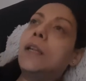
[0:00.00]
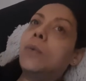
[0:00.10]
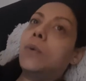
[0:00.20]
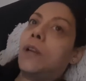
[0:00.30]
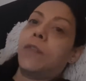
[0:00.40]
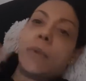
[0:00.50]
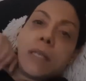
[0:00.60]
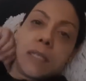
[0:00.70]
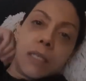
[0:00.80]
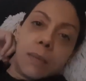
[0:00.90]
Whatever
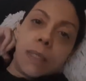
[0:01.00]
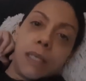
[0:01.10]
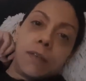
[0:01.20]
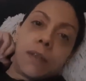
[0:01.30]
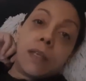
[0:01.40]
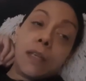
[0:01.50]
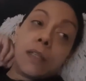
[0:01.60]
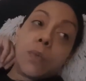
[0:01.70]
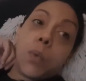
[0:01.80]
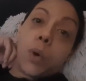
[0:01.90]
medicine they've been giving
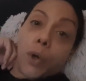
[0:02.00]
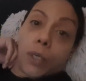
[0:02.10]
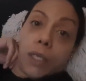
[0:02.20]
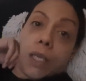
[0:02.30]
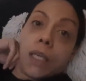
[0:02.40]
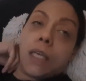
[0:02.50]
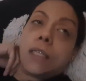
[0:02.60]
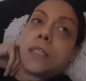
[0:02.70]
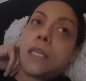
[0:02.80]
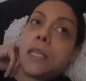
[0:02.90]
is working.
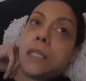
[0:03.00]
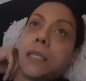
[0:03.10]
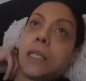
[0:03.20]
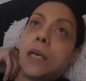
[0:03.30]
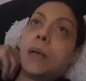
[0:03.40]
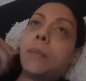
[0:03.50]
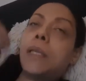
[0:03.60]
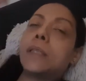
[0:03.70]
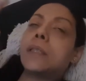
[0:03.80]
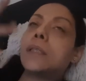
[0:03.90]
It's healing them.
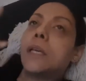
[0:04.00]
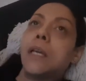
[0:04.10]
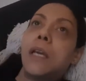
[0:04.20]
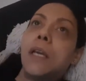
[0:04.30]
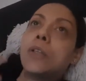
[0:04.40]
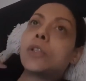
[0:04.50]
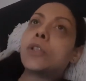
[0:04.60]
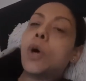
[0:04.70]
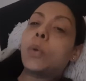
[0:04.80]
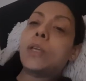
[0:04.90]
It's
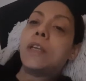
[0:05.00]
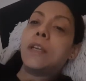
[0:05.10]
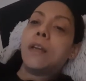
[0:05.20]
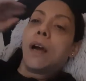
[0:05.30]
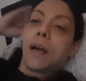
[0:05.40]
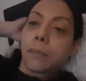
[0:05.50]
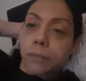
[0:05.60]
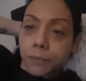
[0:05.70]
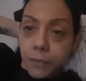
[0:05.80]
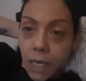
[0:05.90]
slowly
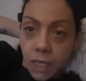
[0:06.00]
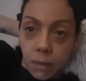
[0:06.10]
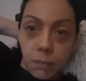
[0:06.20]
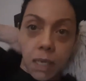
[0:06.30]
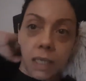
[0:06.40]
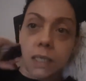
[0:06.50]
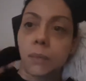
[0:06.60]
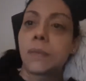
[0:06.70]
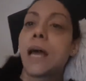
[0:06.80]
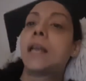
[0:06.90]
like making
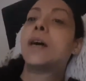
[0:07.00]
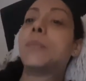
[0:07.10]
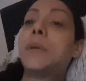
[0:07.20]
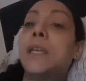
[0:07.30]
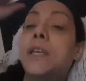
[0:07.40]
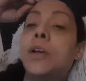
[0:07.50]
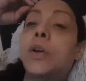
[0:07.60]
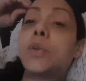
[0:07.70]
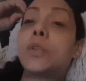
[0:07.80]
them not appear.